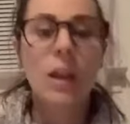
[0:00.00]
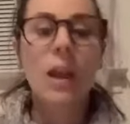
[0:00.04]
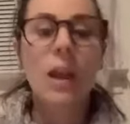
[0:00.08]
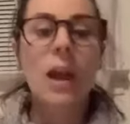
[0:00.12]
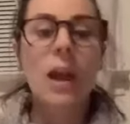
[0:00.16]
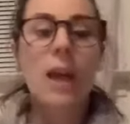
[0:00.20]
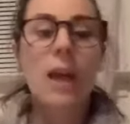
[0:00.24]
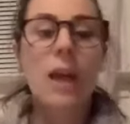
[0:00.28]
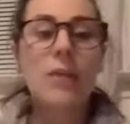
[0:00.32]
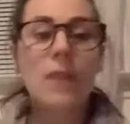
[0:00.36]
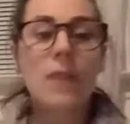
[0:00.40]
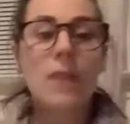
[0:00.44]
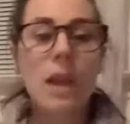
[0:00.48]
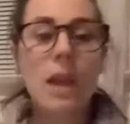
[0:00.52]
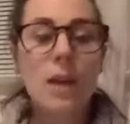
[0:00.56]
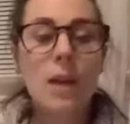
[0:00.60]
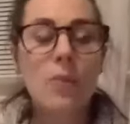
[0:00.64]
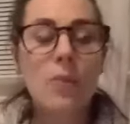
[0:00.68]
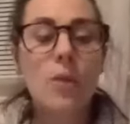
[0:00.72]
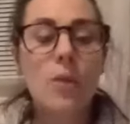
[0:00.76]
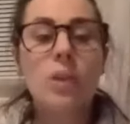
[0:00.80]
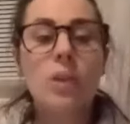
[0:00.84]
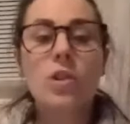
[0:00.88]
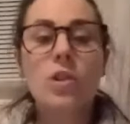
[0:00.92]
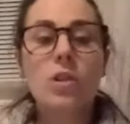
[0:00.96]
And then
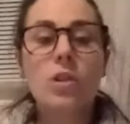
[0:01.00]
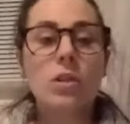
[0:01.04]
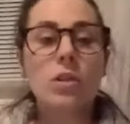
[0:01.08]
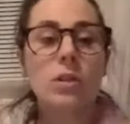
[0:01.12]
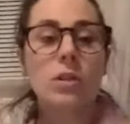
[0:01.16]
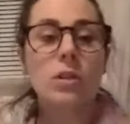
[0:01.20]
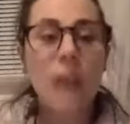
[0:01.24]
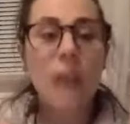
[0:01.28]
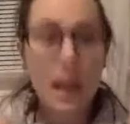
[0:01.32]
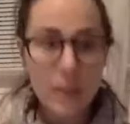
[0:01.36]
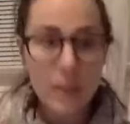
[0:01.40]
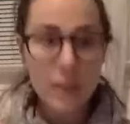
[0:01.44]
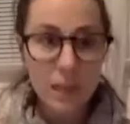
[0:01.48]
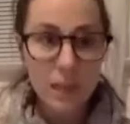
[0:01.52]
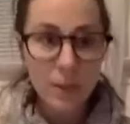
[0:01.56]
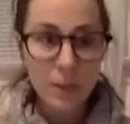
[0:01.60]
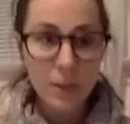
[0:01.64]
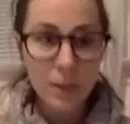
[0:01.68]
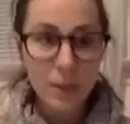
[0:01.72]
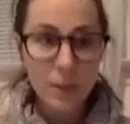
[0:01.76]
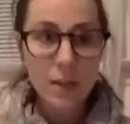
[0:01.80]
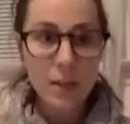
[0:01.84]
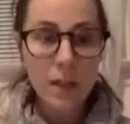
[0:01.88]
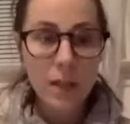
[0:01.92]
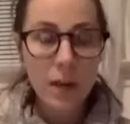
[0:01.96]
once that
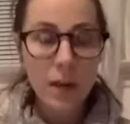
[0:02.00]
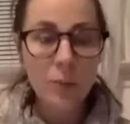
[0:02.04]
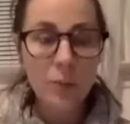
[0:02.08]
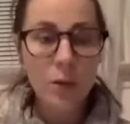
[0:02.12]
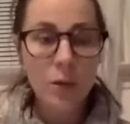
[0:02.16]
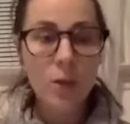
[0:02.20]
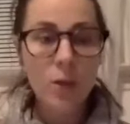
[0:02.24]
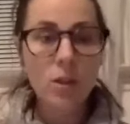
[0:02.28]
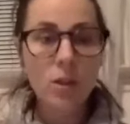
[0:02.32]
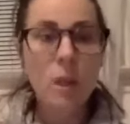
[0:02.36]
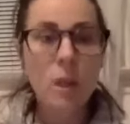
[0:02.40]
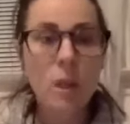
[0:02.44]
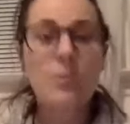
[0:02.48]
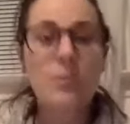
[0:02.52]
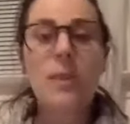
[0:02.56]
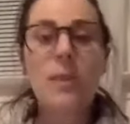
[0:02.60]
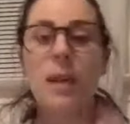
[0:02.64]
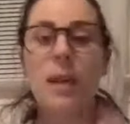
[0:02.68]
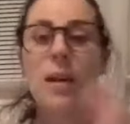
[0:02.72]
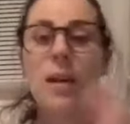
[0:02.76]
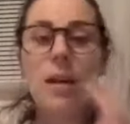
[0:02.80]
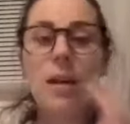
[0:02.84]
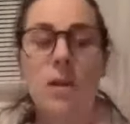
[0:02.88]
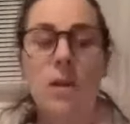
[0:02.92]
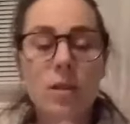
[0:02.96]
10-minute timer goes up, set
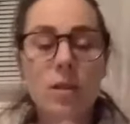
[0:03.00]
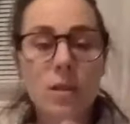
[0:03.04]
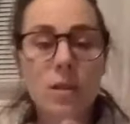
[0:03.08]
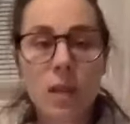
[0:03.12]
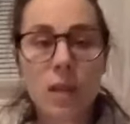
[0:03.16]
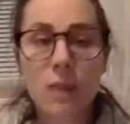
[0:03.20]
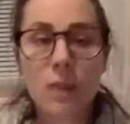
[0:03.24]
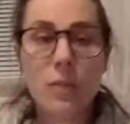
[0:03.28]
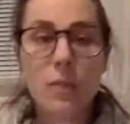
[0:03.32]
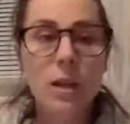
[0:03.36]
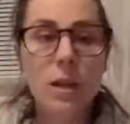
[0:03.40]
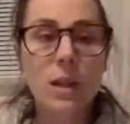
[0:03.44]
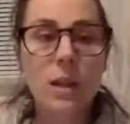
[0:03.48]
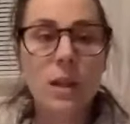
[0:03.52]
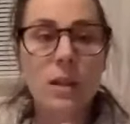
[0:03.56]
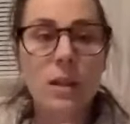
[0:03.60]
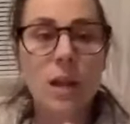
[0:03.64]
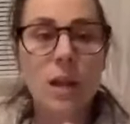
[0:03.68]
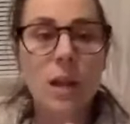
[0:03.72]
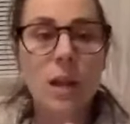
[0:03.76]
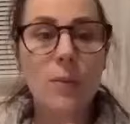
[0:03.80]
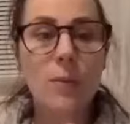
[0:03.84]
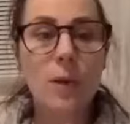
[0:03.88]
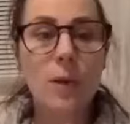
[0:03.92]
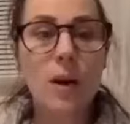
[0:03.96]
another 10-minute
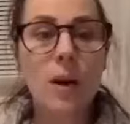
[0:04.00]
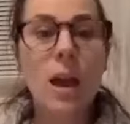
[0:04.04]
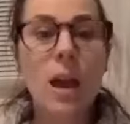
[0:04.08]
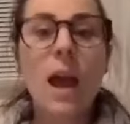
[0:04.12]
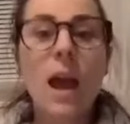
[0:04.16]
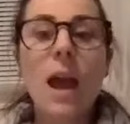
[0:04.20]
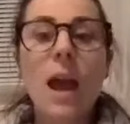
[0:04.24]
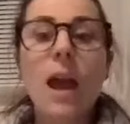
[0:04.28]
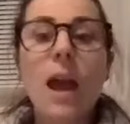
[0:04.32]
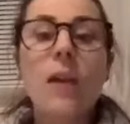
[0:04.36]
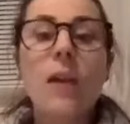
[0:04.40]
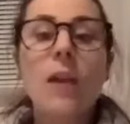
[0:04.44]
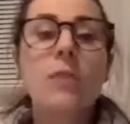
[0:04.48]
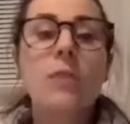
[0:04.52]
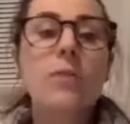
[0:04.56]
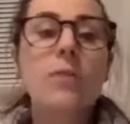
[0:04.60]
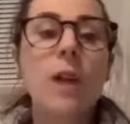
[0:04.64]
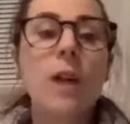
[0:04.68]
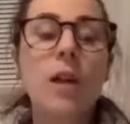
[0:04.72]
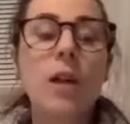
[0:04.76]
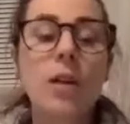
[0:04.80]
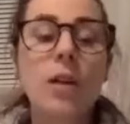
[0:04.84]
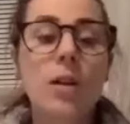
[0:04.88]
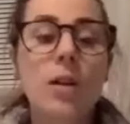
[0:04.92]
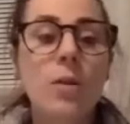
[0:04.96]
timer and
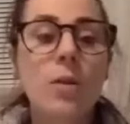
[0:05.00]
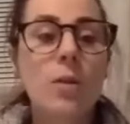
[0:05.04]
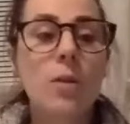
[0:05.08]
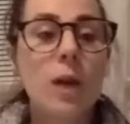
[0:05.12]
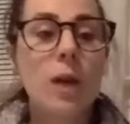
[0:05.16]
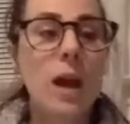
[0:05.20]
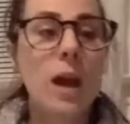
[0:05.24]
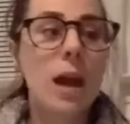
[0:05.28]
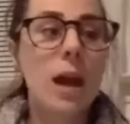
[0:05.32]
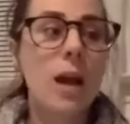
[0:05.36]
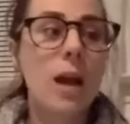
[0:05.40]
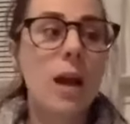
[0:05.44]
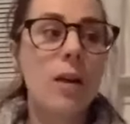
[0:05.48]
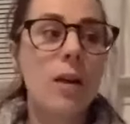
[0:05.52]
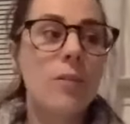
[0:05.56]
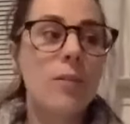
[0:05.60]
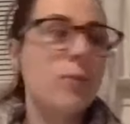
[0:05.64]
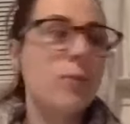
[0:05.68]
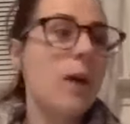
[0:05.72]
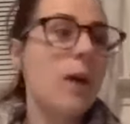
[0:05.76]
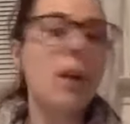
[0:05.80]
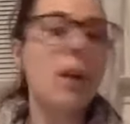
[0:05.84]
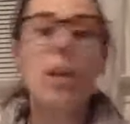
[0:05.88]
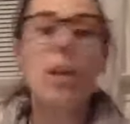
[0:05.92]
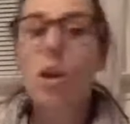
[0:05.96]
follow
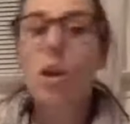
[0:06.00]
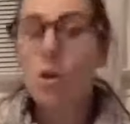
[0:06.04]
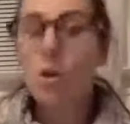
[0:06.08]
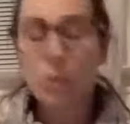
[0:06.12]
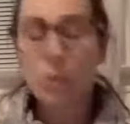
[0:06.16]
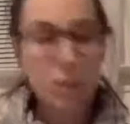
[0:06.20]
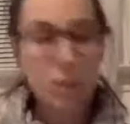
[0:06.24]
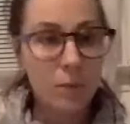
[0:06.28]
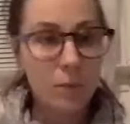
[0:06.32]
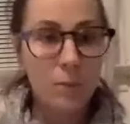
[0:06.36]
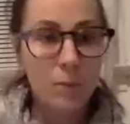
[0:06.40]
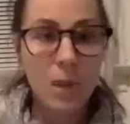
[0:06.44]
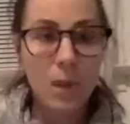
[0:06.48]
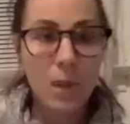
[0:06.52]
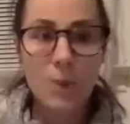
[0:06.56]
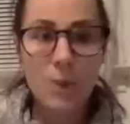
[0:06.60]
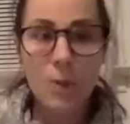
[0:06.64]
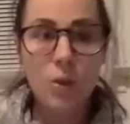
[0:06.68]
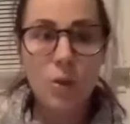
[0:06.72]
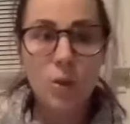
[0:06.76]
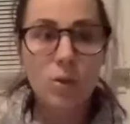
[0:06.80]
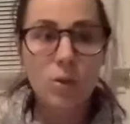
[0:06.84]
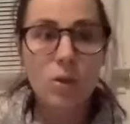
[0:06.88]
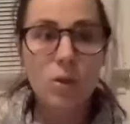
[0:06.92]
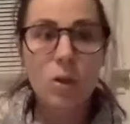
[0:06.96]
some
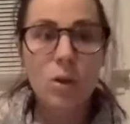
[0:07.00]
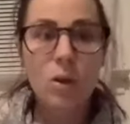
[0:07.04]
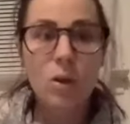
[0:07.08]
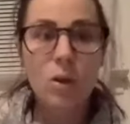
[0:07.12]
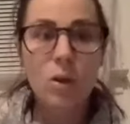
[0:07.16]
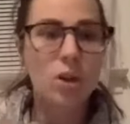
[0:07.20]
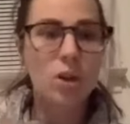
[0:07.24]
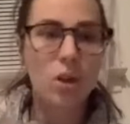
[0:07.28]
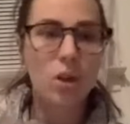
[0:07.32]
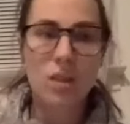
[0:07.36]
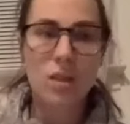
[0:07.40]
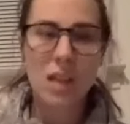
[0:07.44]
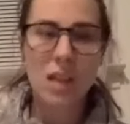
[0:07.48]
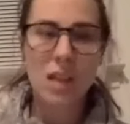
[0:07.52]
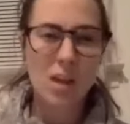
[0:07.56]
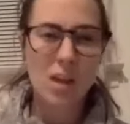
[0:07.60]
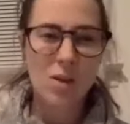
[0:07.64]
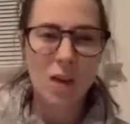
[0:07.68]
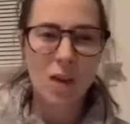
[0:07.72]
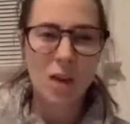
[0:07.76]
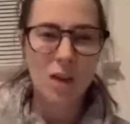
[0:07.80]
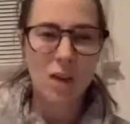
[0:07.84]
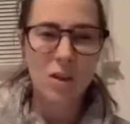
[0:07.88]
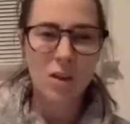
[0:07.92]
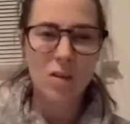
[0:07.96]
people. So it shouldn't take you
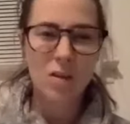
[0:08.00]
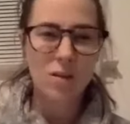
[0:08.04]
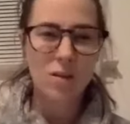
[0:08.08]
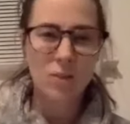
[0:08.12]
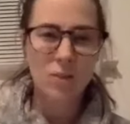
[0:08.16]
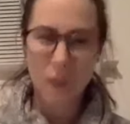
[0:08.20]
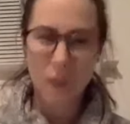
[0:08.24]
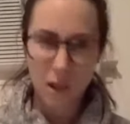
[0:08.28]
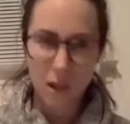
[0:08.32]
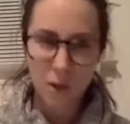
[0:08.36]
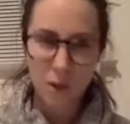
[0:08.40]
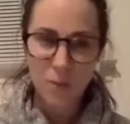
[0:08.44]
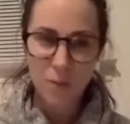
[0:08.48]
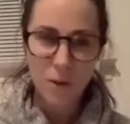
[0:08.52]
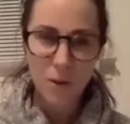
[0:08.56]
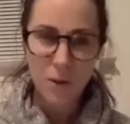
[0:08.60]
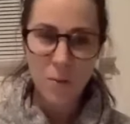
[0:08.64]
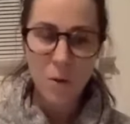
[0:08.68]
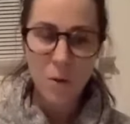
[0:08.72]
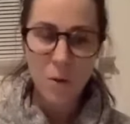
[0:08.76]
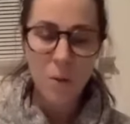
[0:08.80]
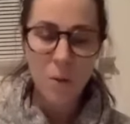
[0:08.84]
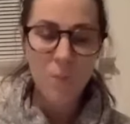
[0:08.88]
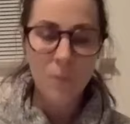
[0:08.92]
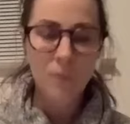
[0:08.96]
that long to follow
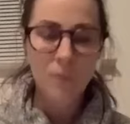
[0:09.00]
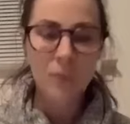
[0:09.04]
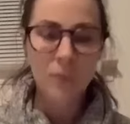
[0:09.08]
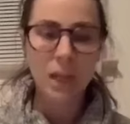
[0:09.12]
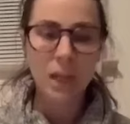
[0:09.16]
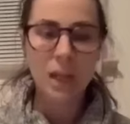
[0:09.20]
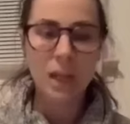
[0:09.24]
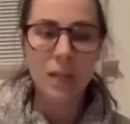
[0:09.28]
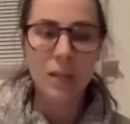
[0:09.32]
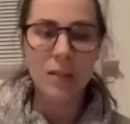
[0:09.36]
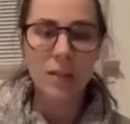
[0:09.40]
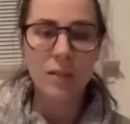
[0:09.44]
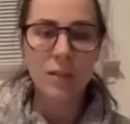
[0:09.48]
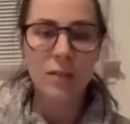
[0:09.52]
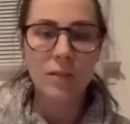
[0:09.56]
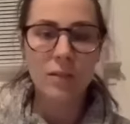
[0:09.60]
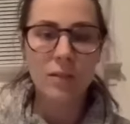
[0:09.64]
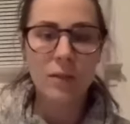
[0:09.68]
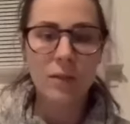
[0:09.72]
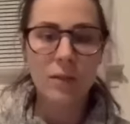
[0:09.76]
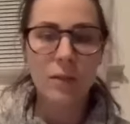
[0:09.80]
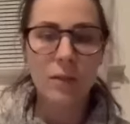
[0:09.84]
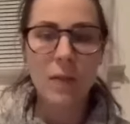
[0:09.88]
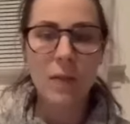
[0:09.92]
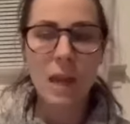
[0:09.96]
people. Like
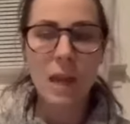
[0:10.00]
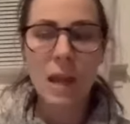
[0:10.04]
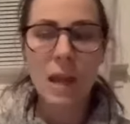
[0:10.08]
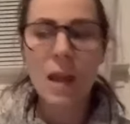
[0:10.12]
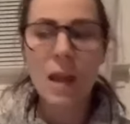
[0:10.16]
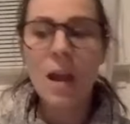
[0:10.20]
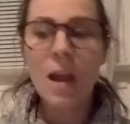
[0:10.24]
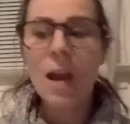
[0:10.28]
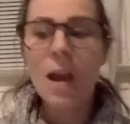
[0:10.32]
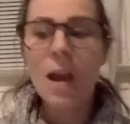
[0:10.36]
for me,